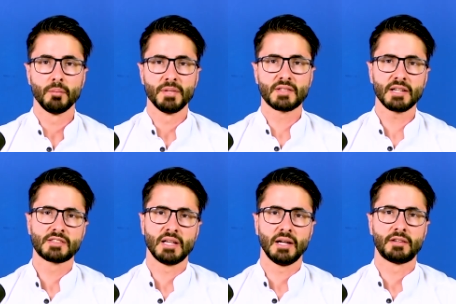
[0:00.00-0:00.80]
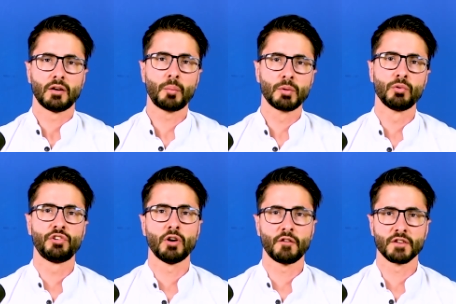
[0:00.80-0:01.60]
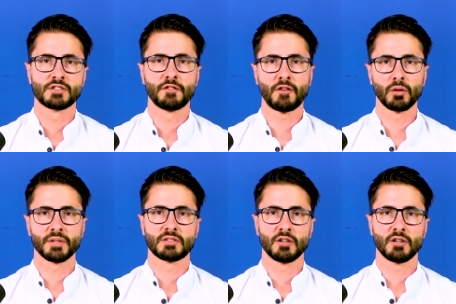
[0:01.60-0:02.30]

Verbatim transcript: Besides that, Optimum G offers the following